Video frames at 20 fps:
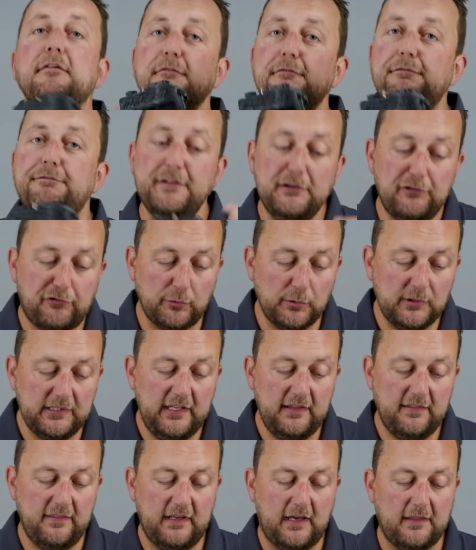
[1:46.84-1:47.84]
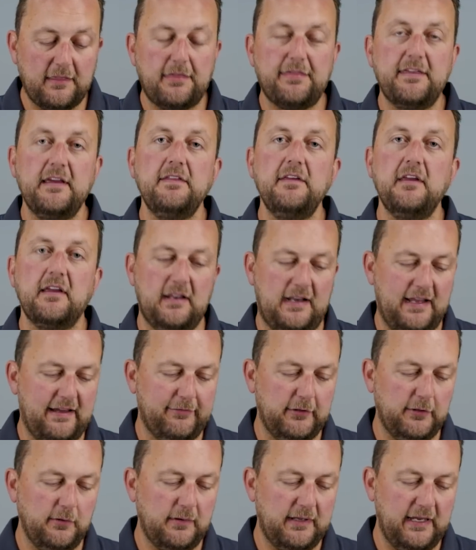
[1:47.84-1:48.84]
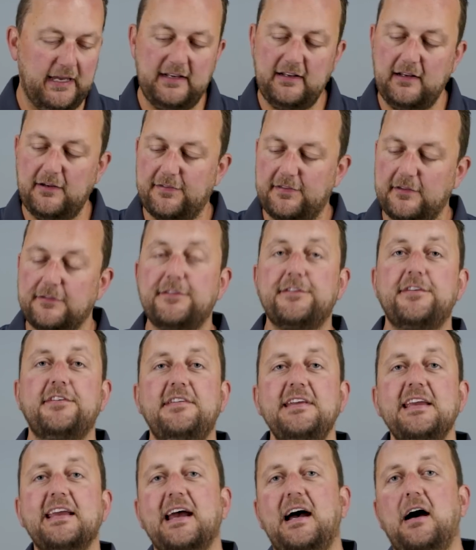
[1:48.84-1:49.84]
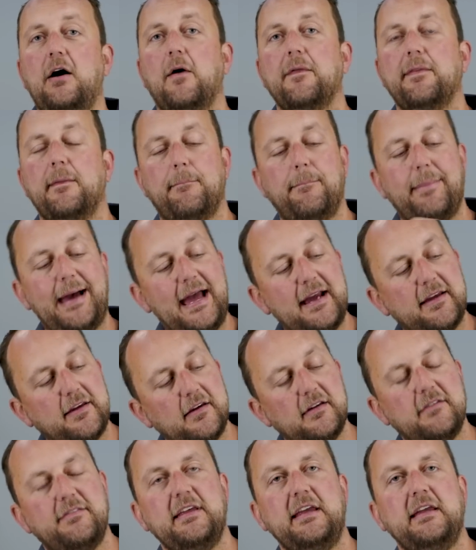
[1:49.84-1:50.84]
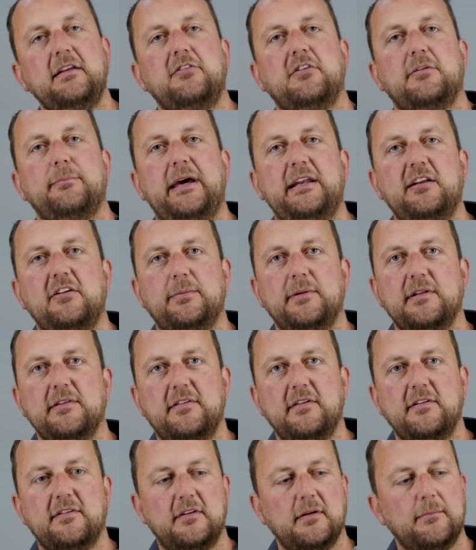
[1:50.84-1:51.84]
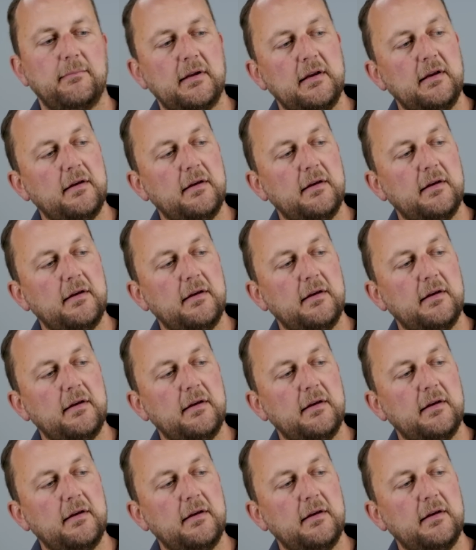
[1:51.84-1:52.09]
Visually, the other thing that you can have a look at is the sticker on the back of the engine management system.